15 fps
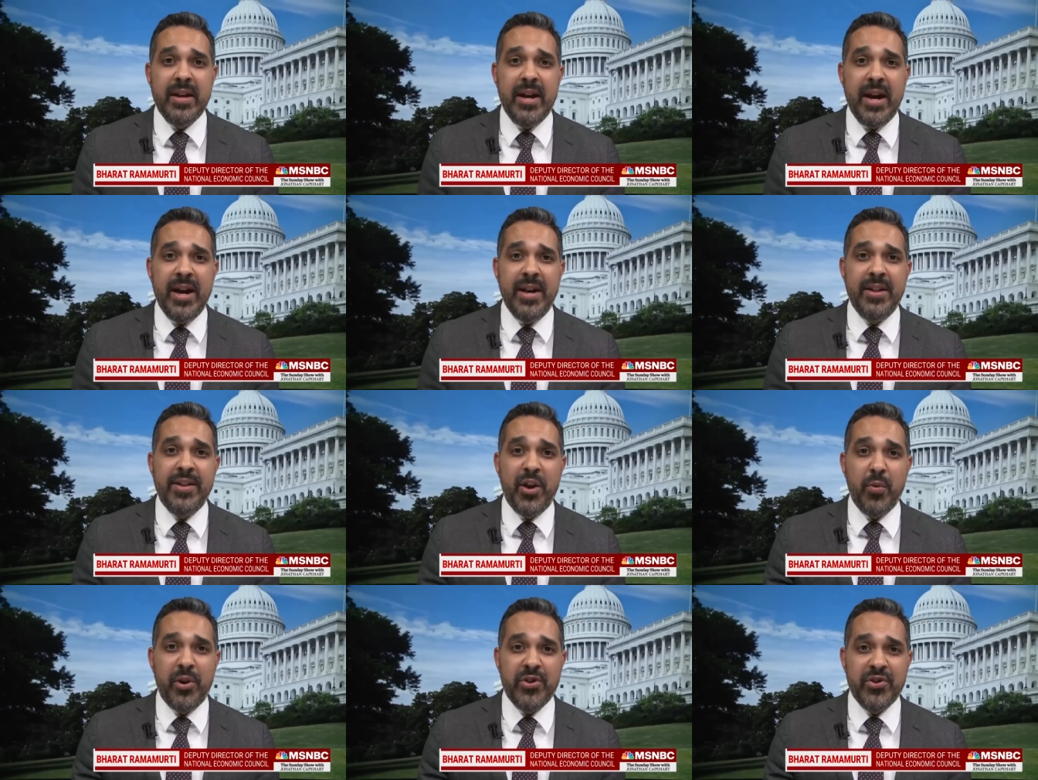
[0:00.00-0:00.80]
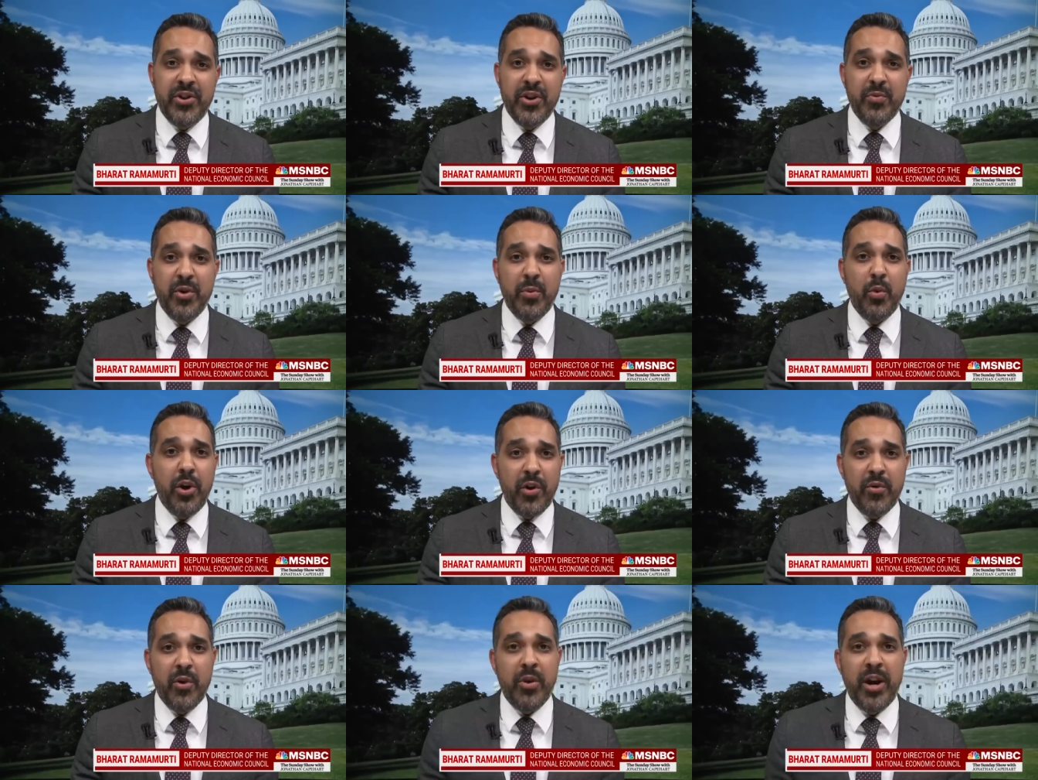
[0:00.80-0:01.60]
Uh, there were certain re-
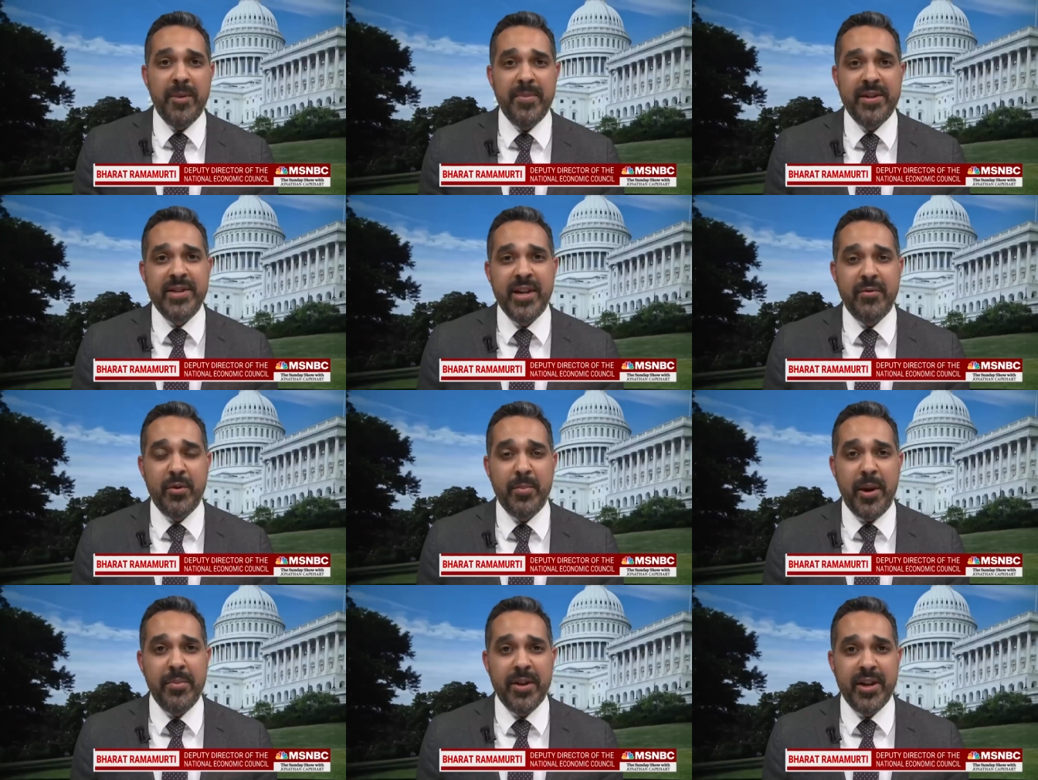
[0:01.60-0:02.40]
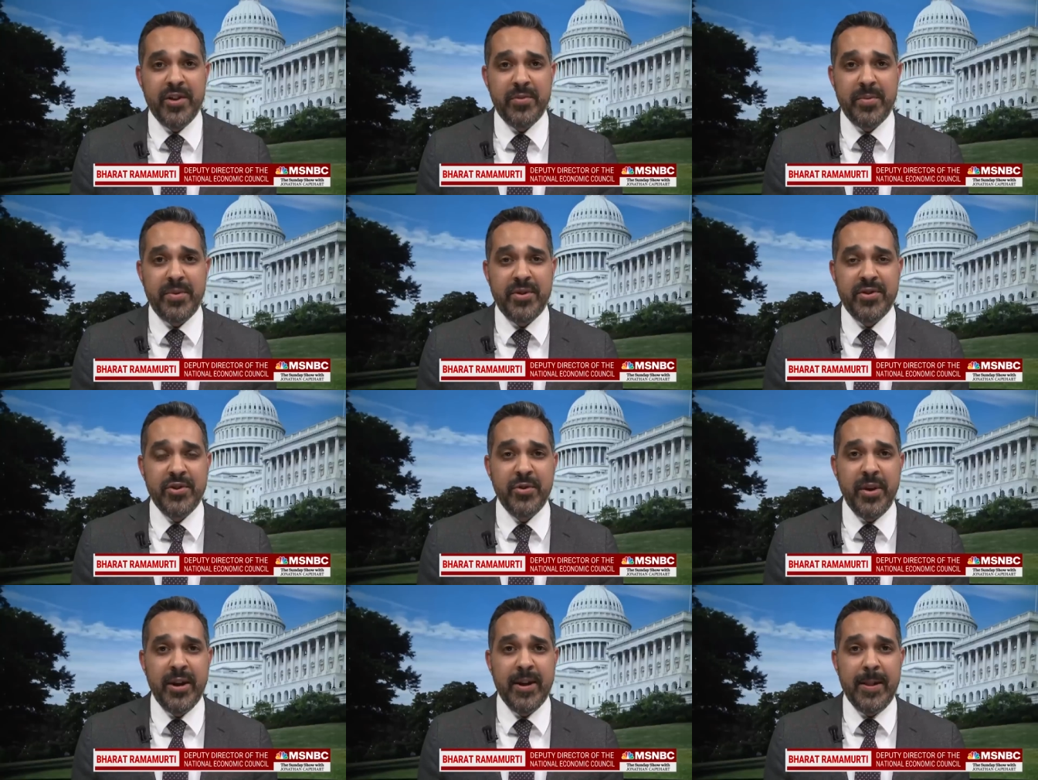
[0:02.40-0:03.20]
work requirements that Republicans were
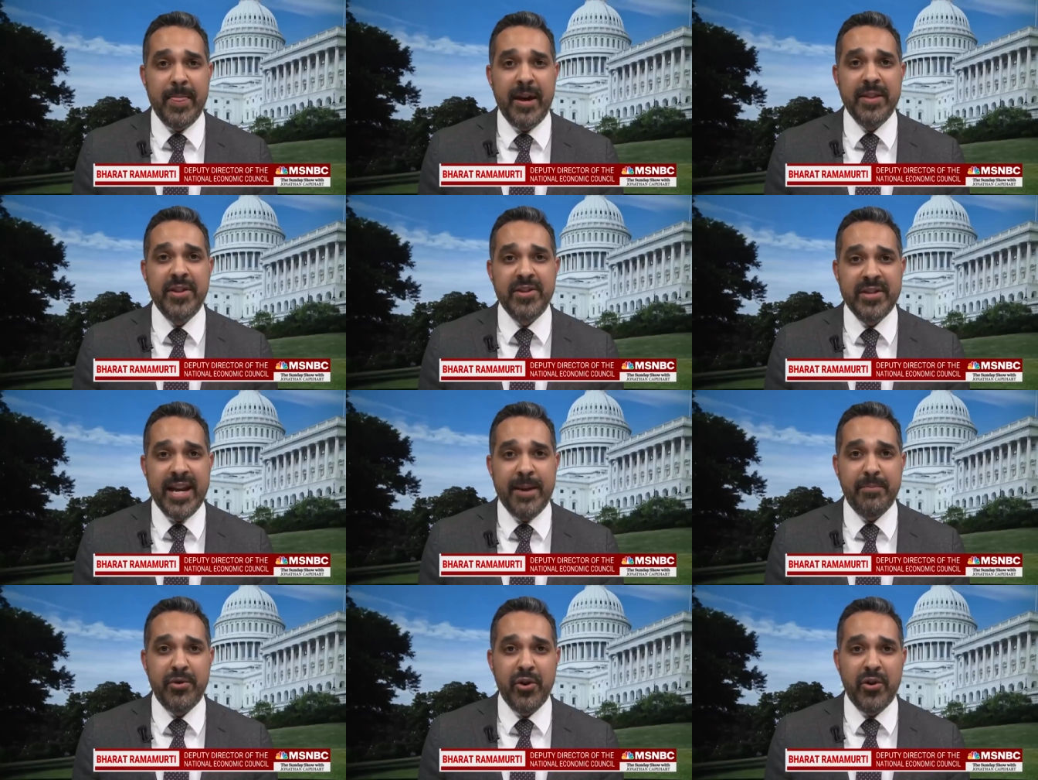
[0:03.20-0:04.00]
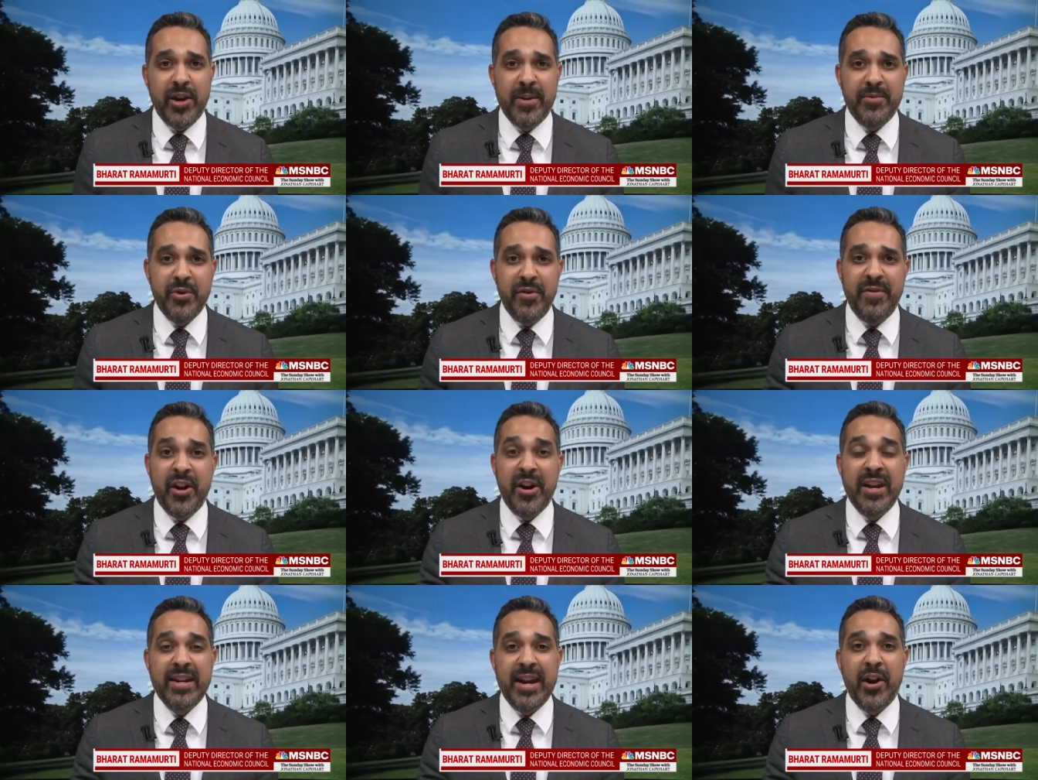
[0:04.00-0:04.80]
pursuing on the SNAP program to a
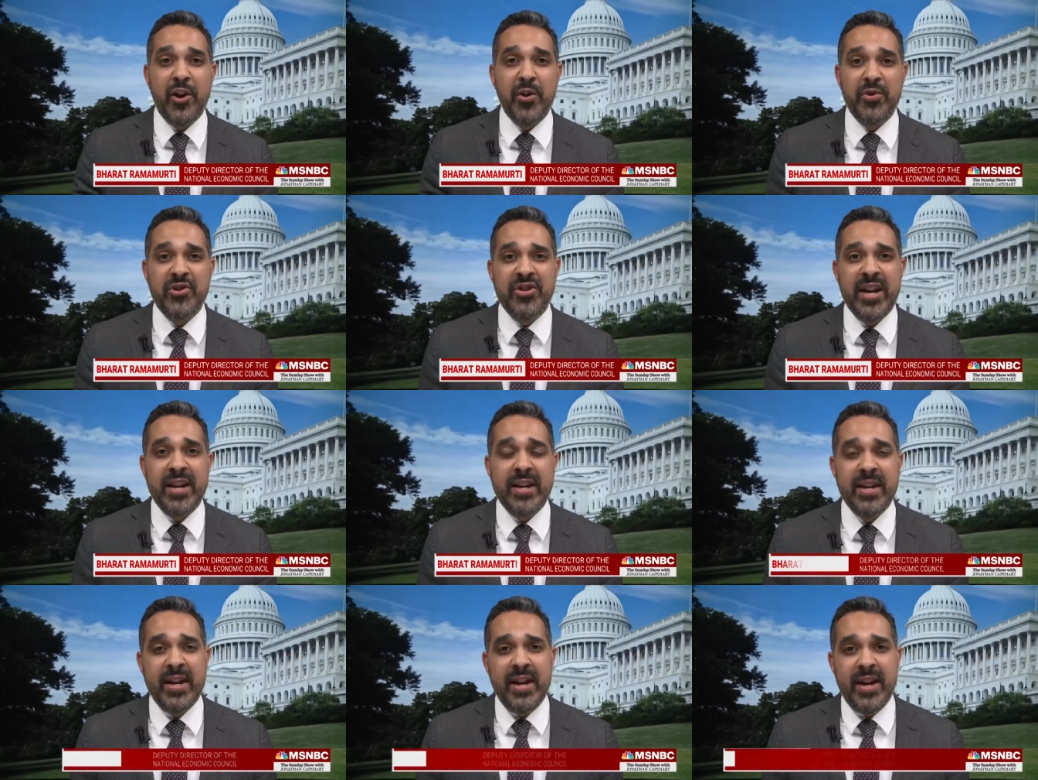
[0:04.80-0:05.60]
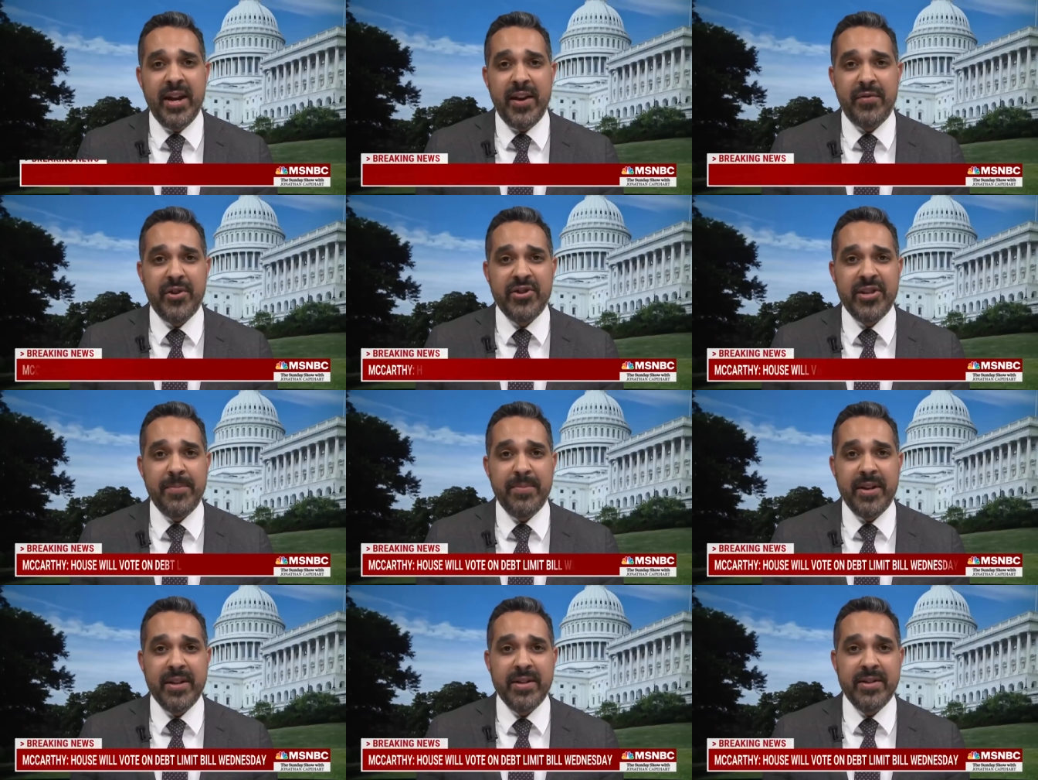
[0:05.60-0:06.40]
very narrow set of
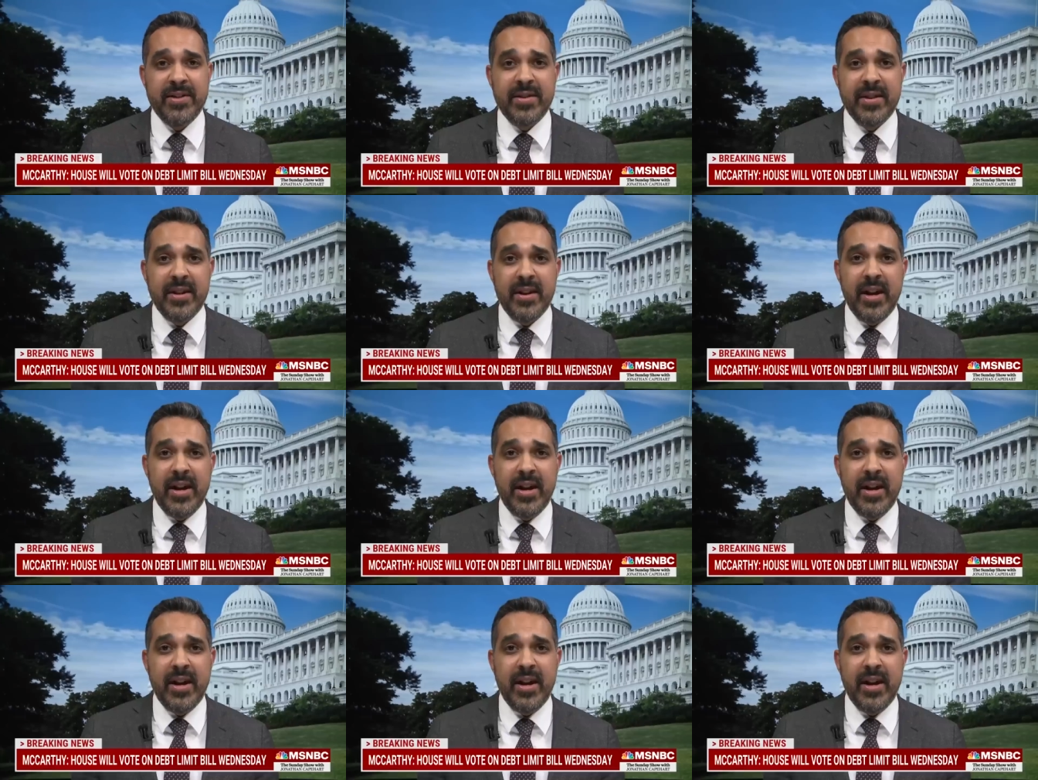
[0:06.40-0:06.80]
recipients.